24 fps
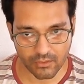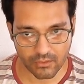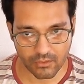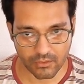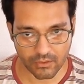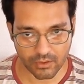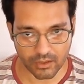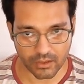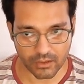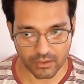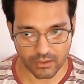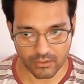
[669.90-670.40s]

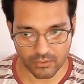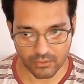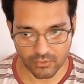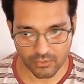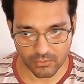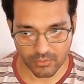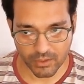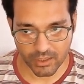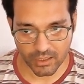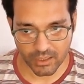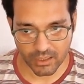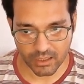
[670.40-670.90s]
Okay,
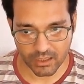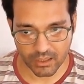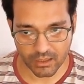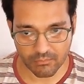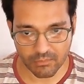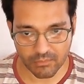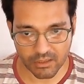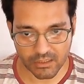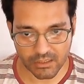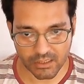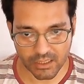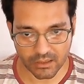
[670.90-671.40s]
too many
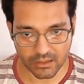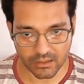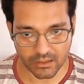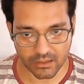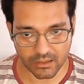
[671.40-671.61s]
animals are